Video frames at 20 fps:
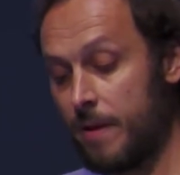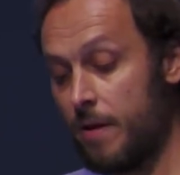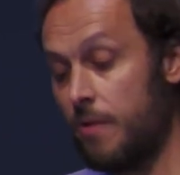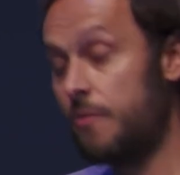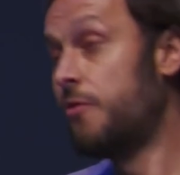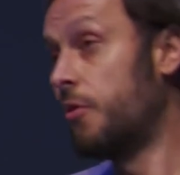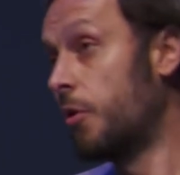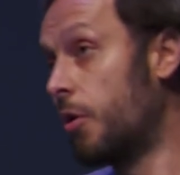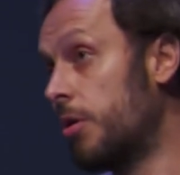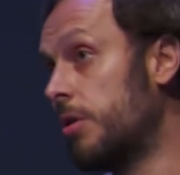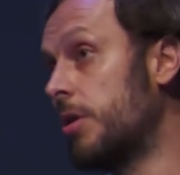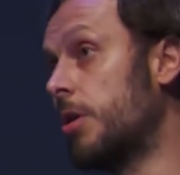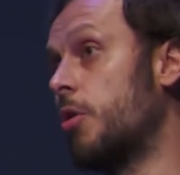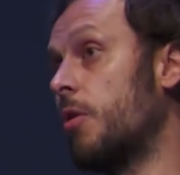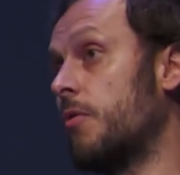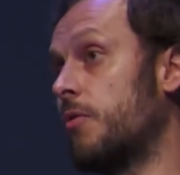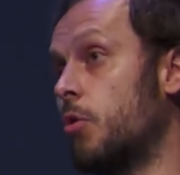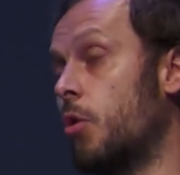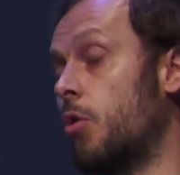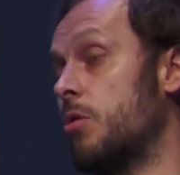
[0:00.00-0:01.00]
Further,
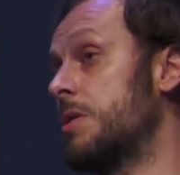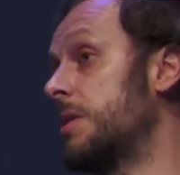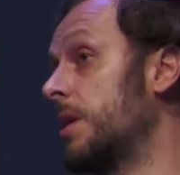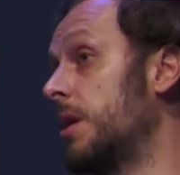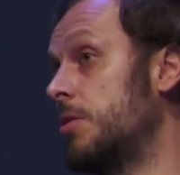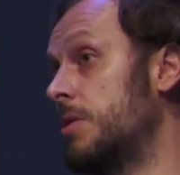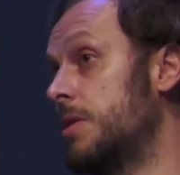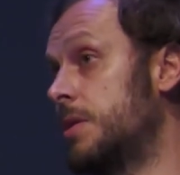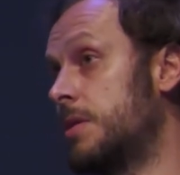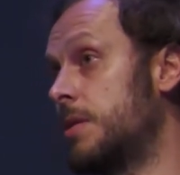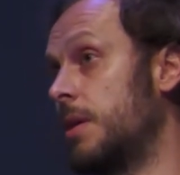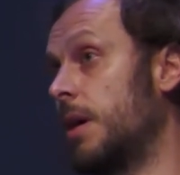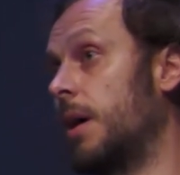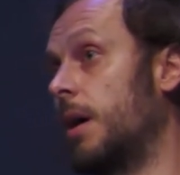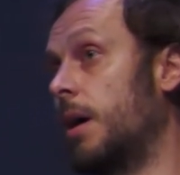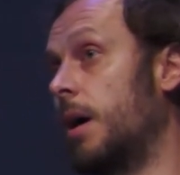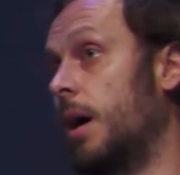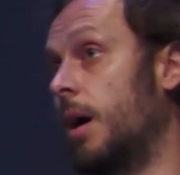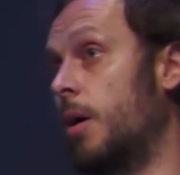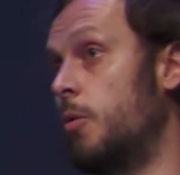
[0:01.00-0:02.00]
of course, there is uh,
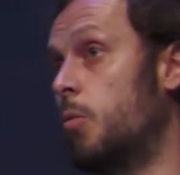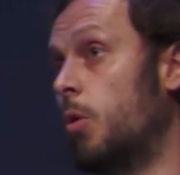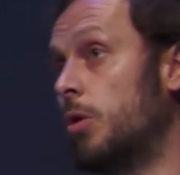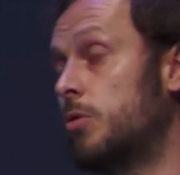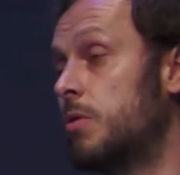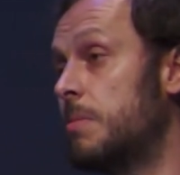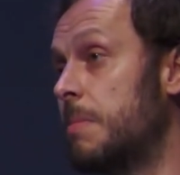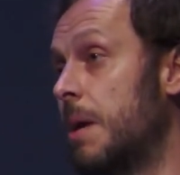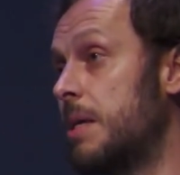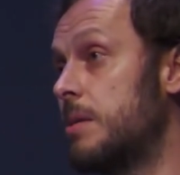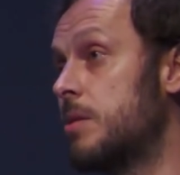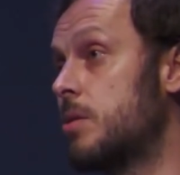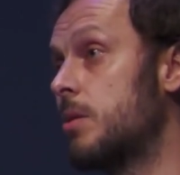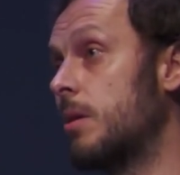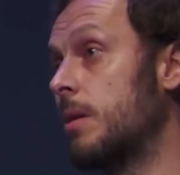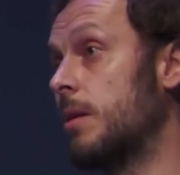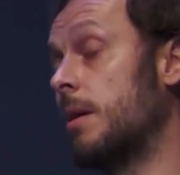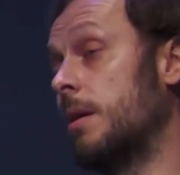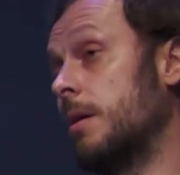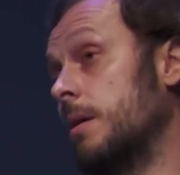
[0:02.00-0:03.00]
uh, what remains
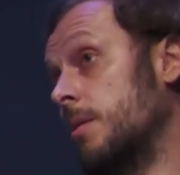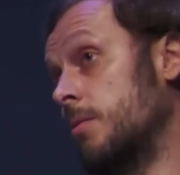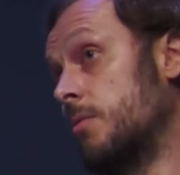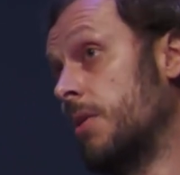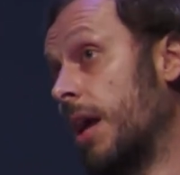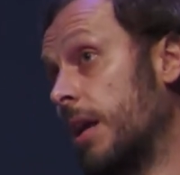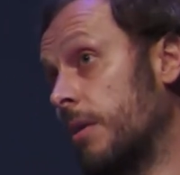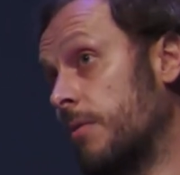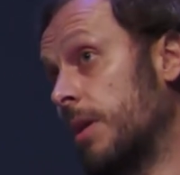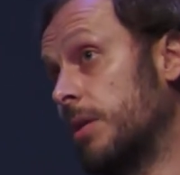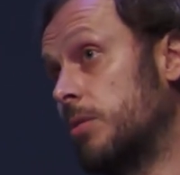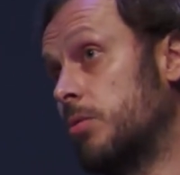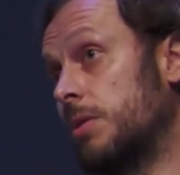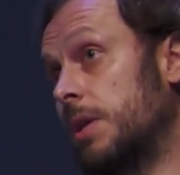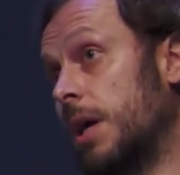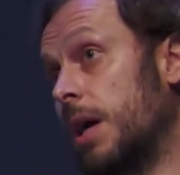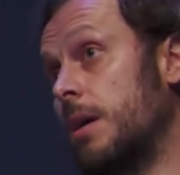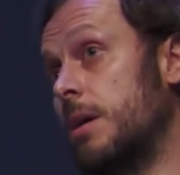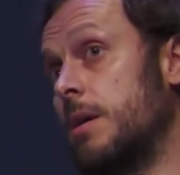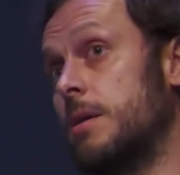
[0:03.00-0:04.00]
uh, relevant
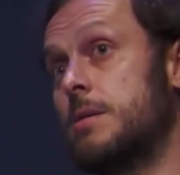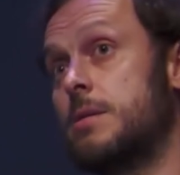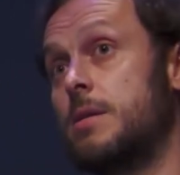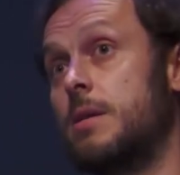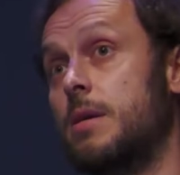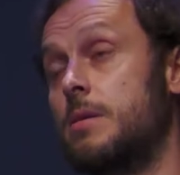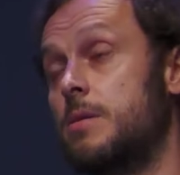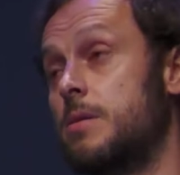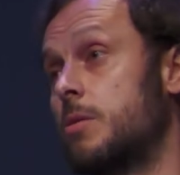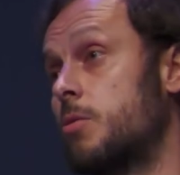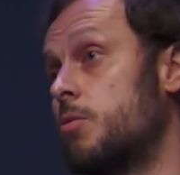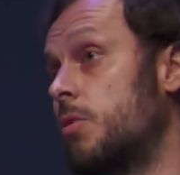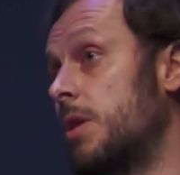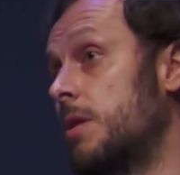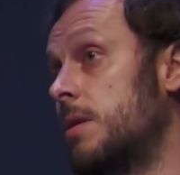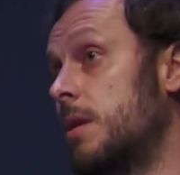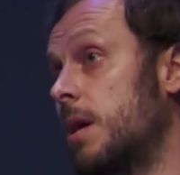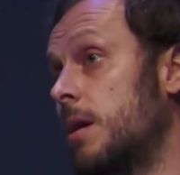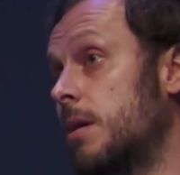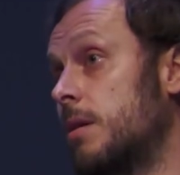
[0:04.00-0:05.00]
today is his
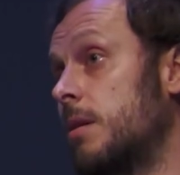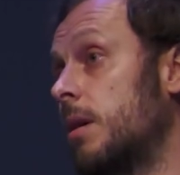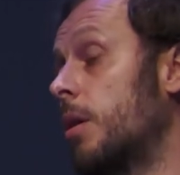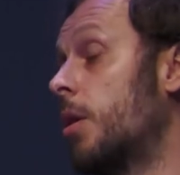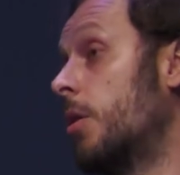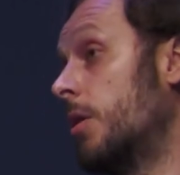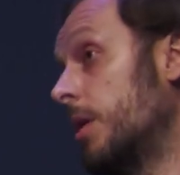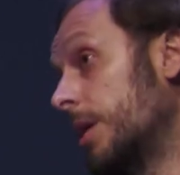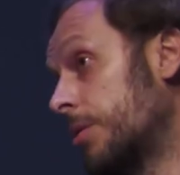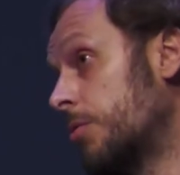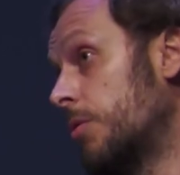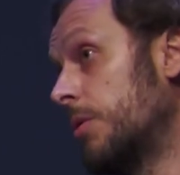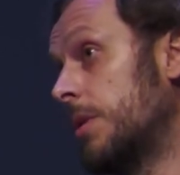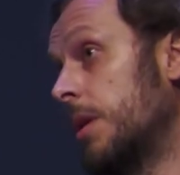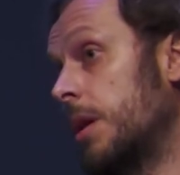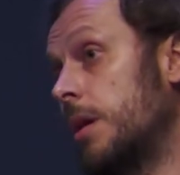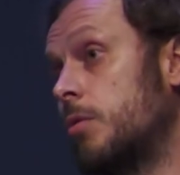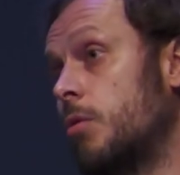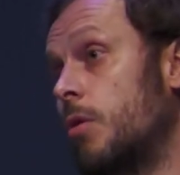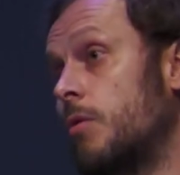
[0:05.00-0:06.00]
critique, early
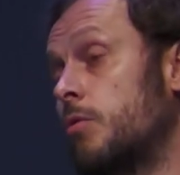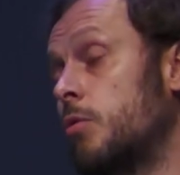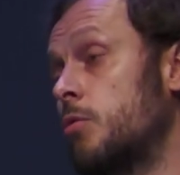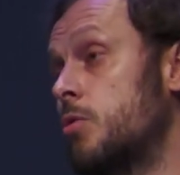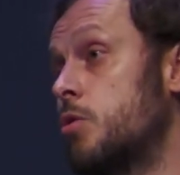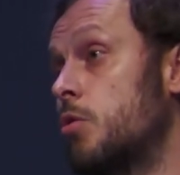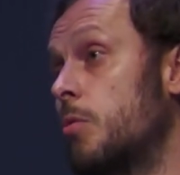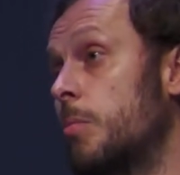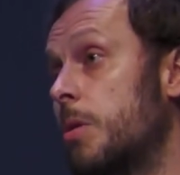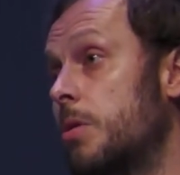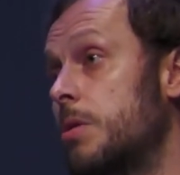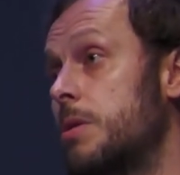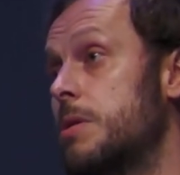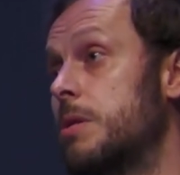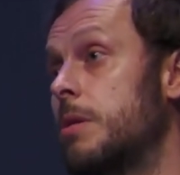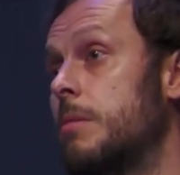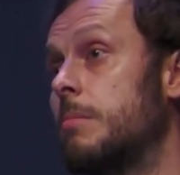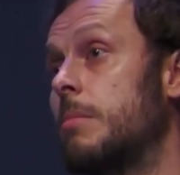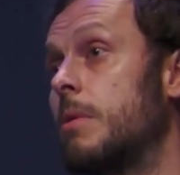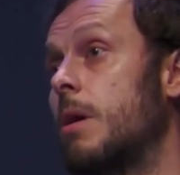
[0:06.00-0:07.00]
critique of
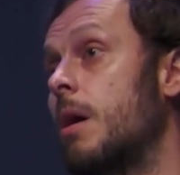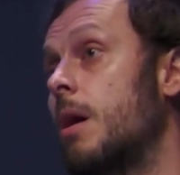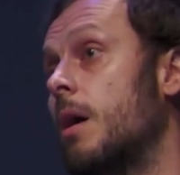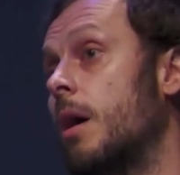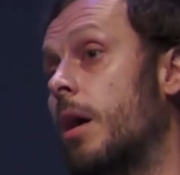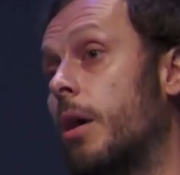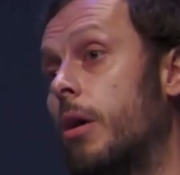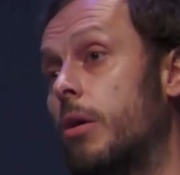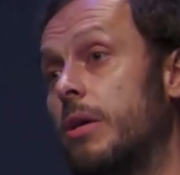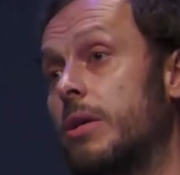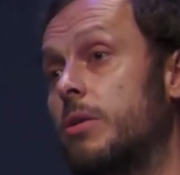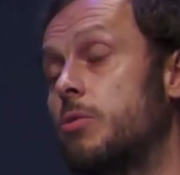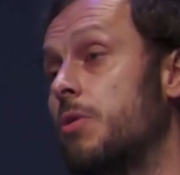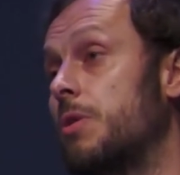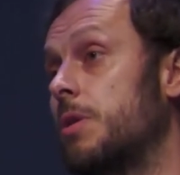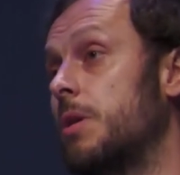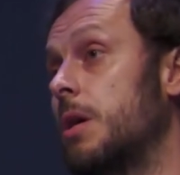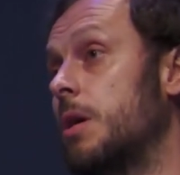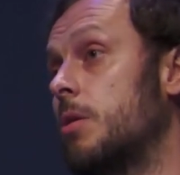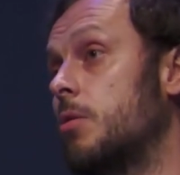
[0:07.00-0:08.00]
consumerism, early
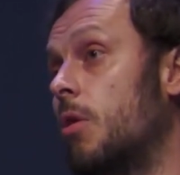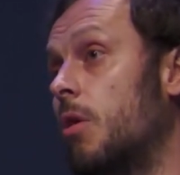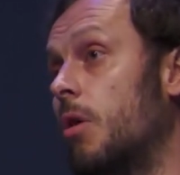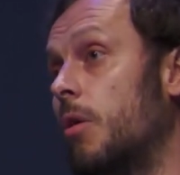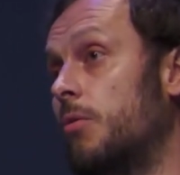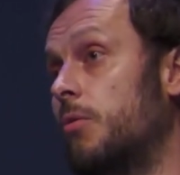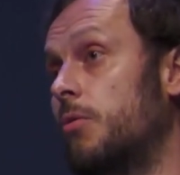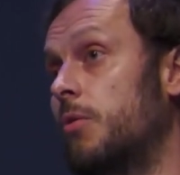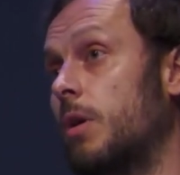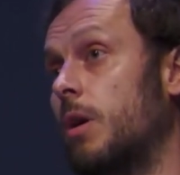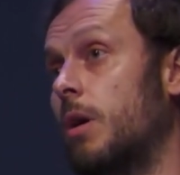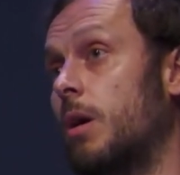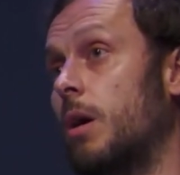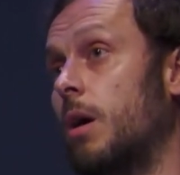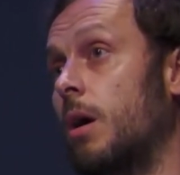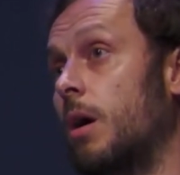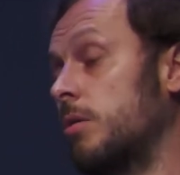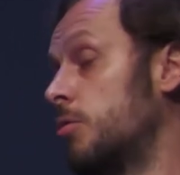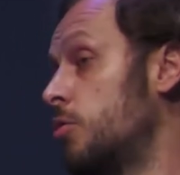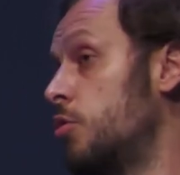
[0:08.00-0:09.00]
critique of uh,
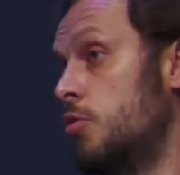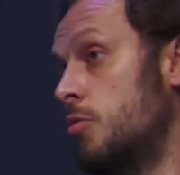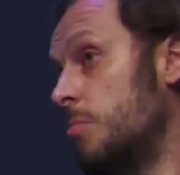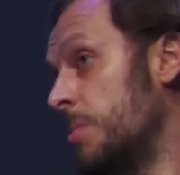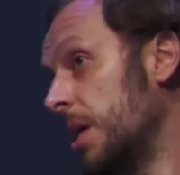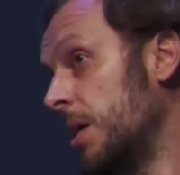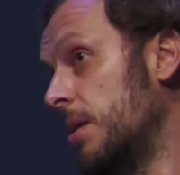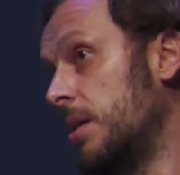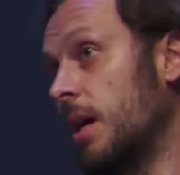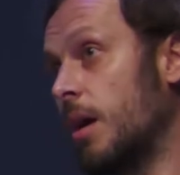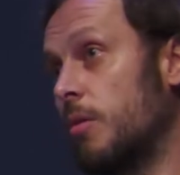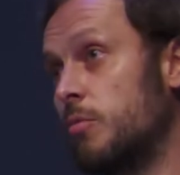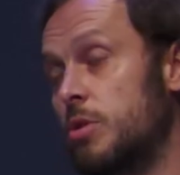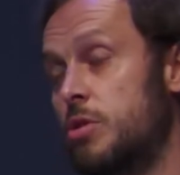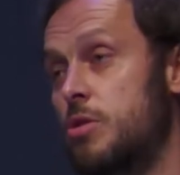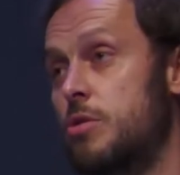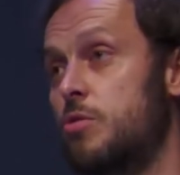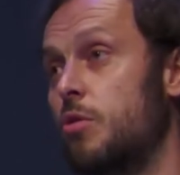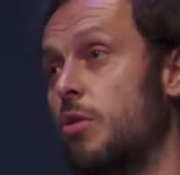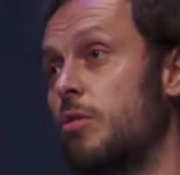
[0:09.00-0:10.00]
uh, new media,
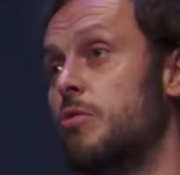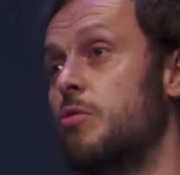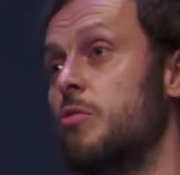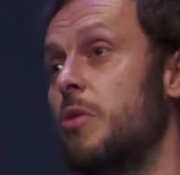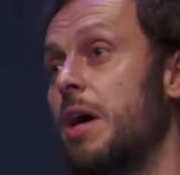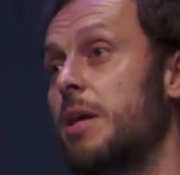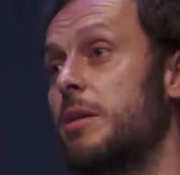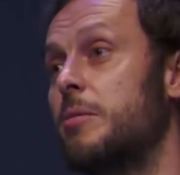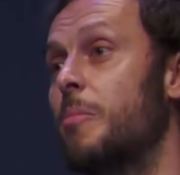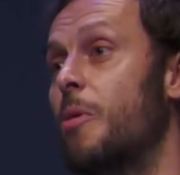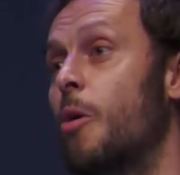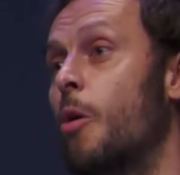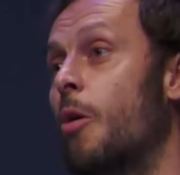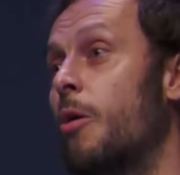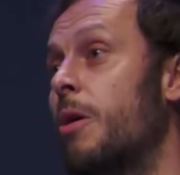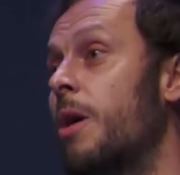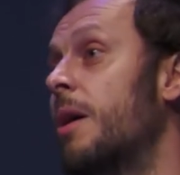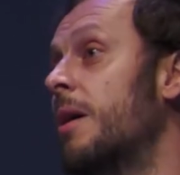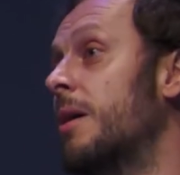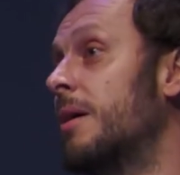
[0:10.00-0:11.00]
which is not new
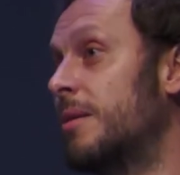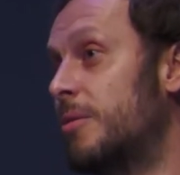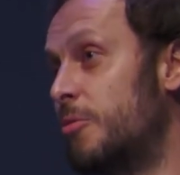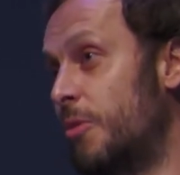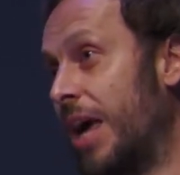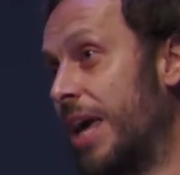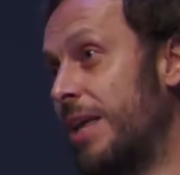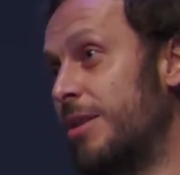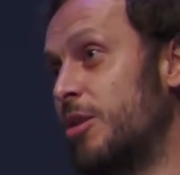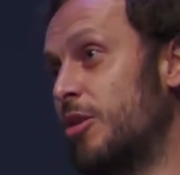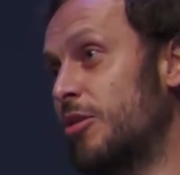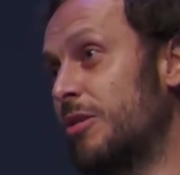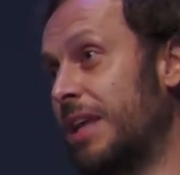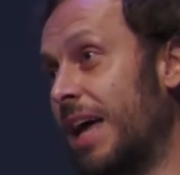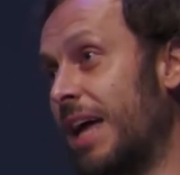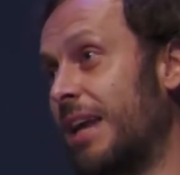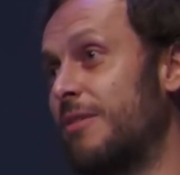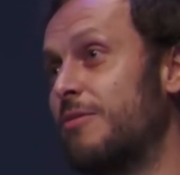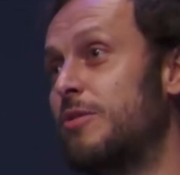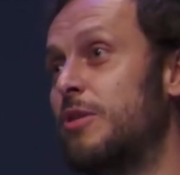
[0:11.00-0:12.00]
anymore, radio,
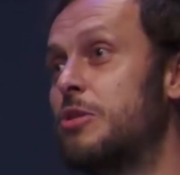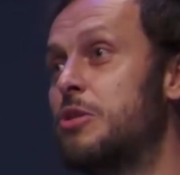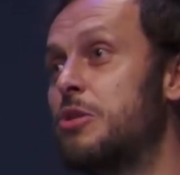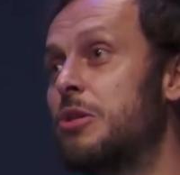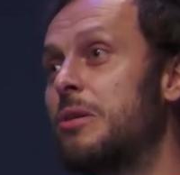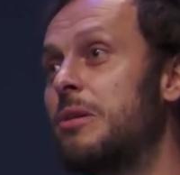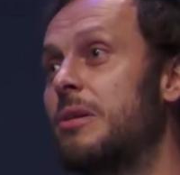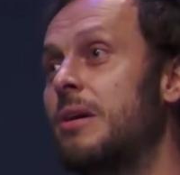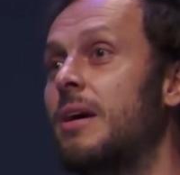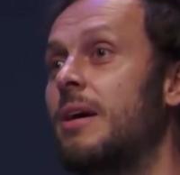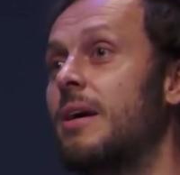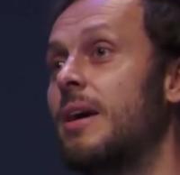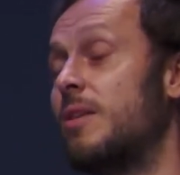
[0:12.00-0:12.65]
television.